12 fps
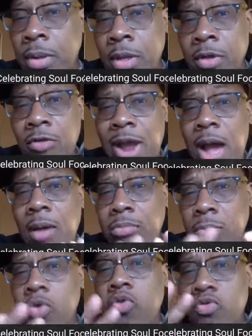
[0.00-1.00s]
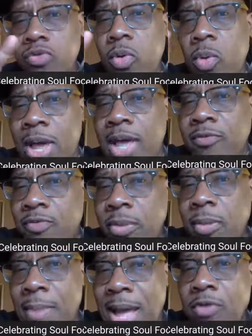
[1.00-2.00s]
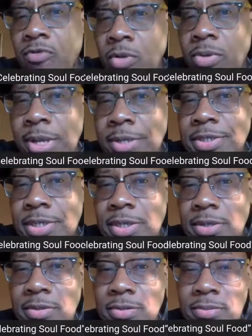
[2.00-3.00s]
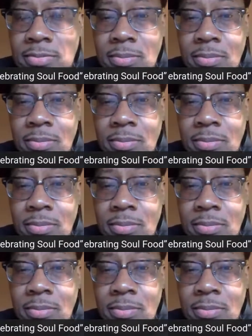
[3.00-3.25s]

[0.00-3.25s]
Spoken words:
the crowd moved away from the macaroni and cheese.